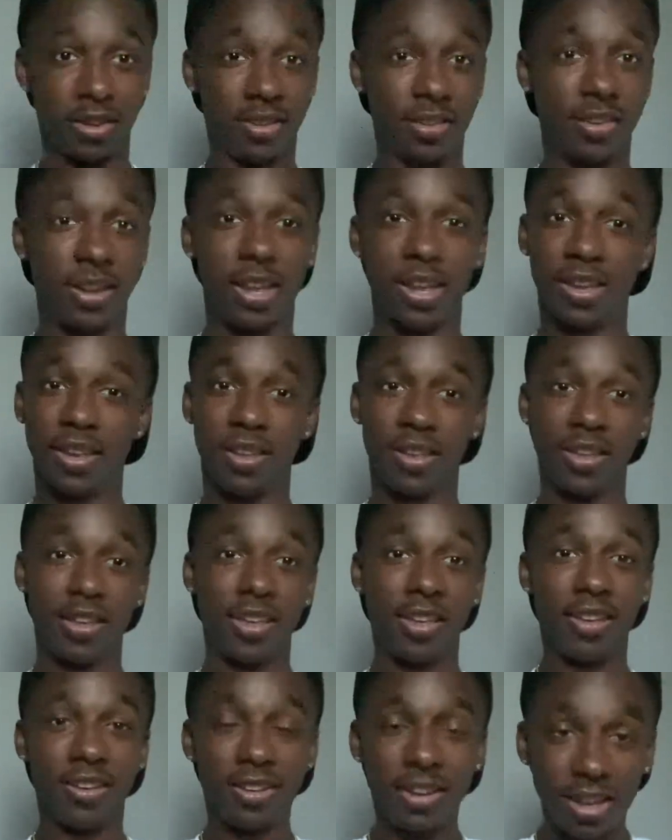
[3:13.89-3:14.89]
Like
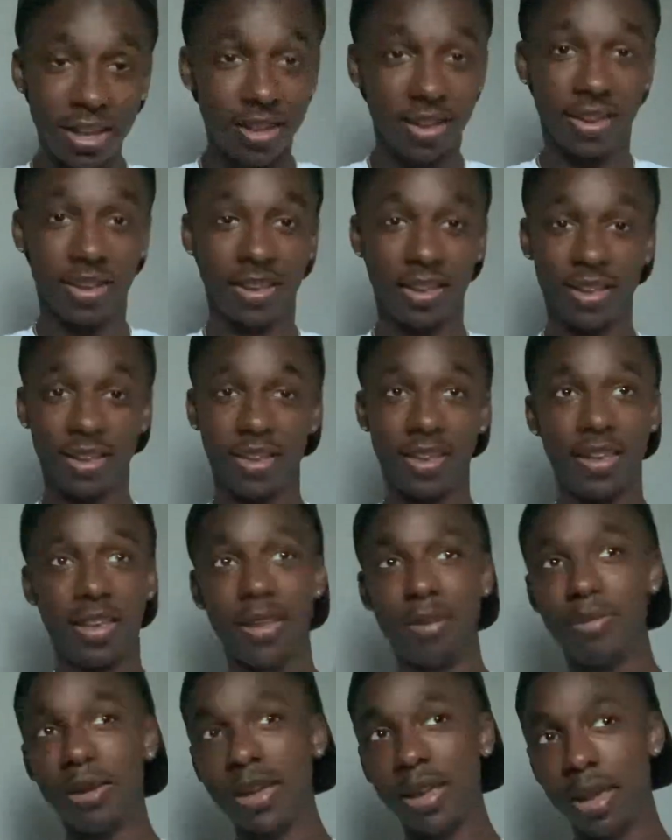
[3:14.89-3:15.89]
nigga,
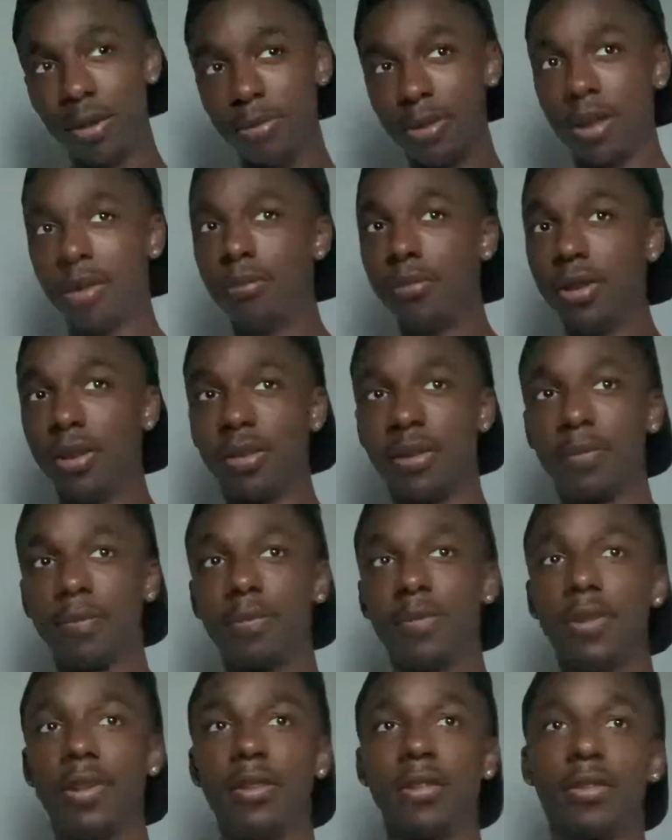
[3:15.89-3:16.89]
I'm like, give me that bitch.
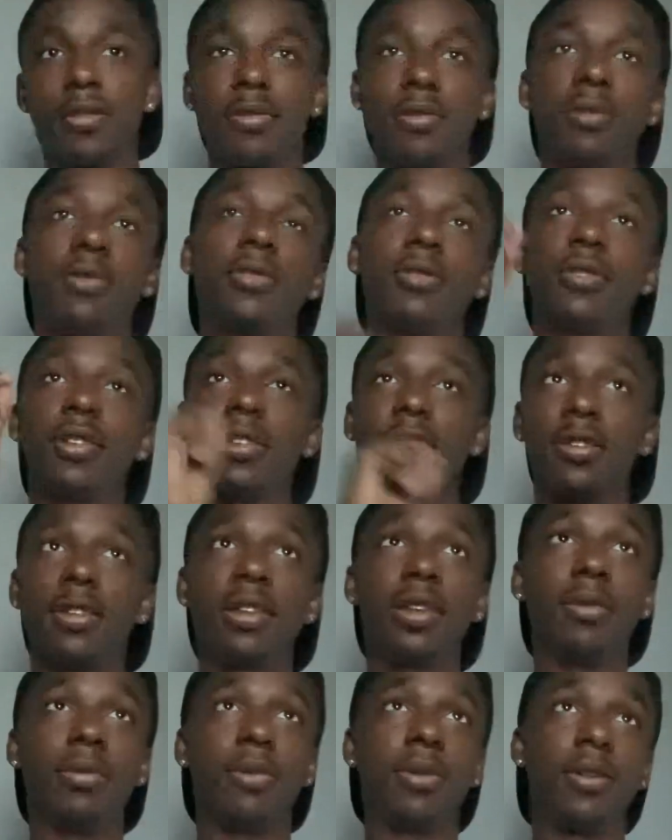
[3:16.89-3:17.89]
So took a
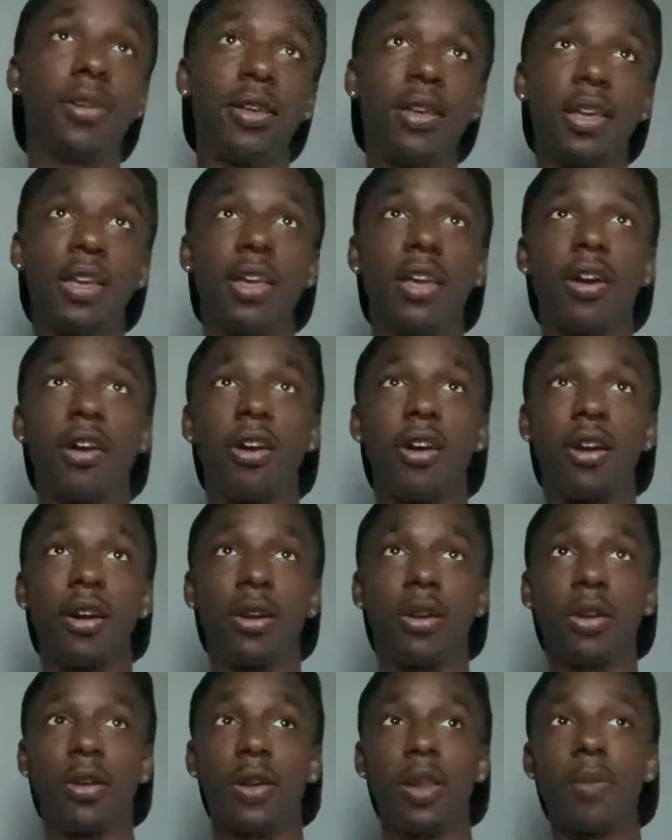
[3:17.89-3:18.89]
sip. All
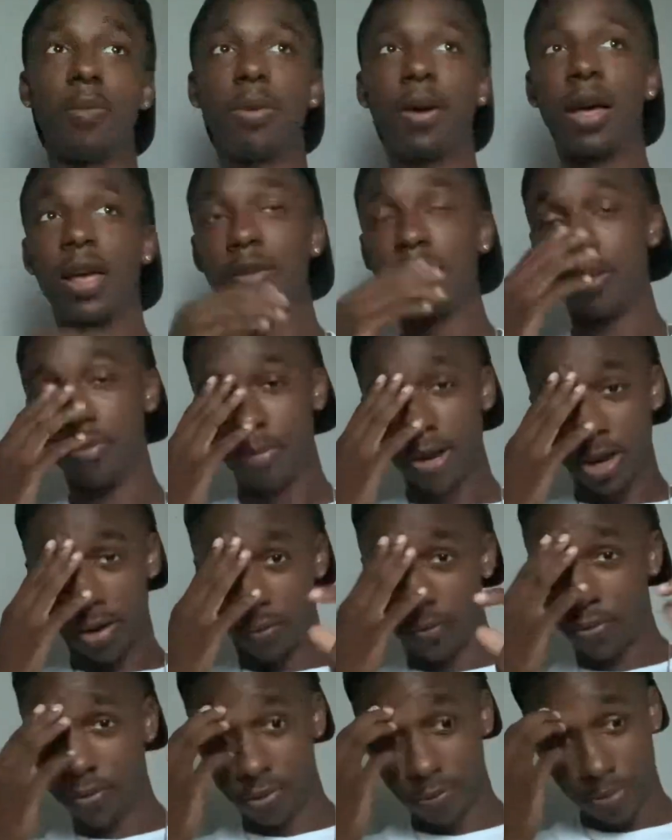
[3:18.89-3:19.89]
right, they passing it back and
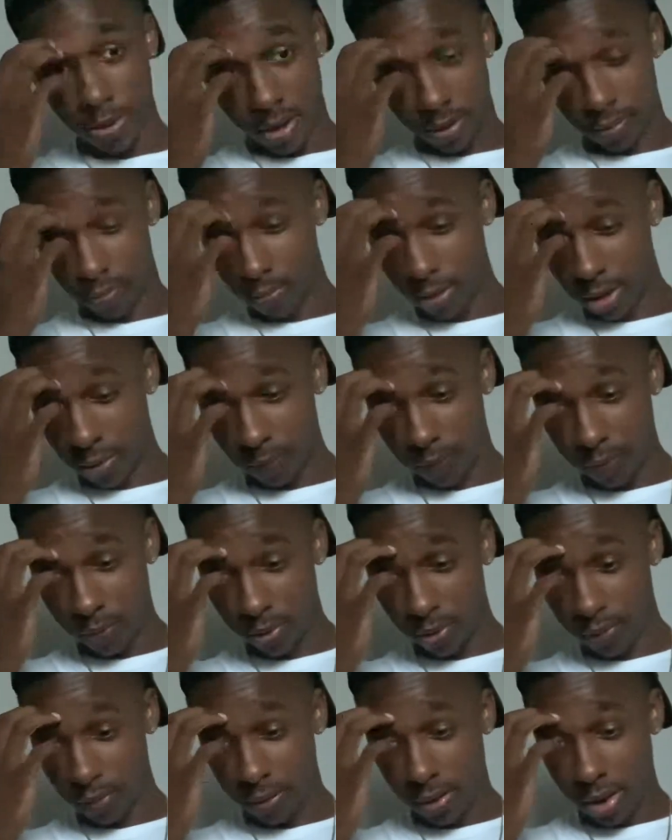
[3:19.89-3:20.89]
forth, passing it back and
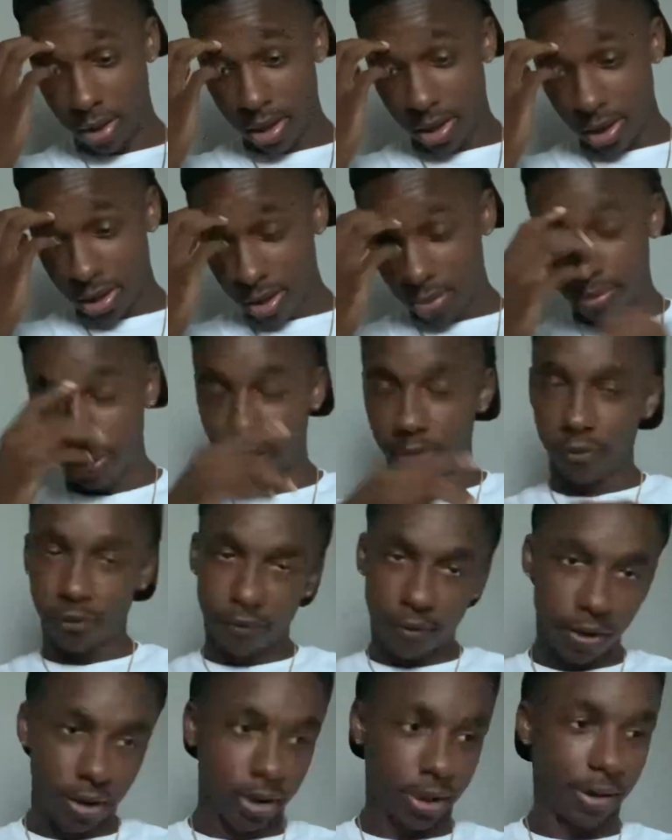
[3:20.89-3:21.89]
forth. I'm like,
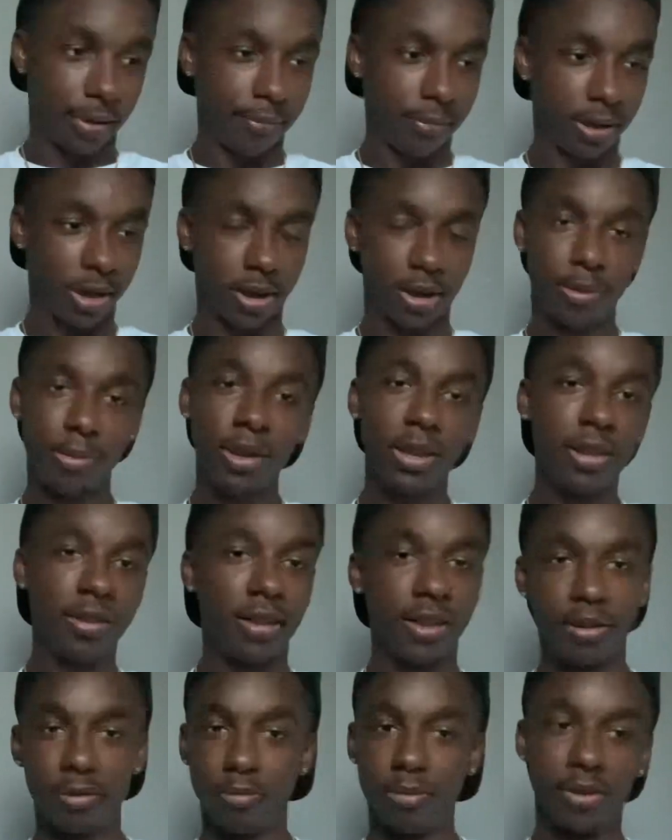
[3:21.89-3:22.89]
fuck it. Like, let me just
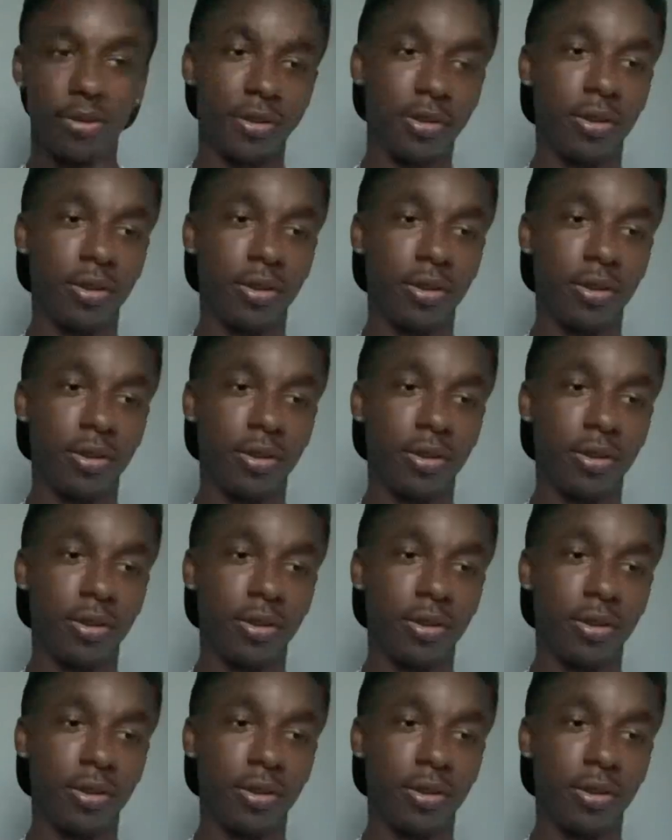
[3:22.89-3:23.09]
hit them bitches.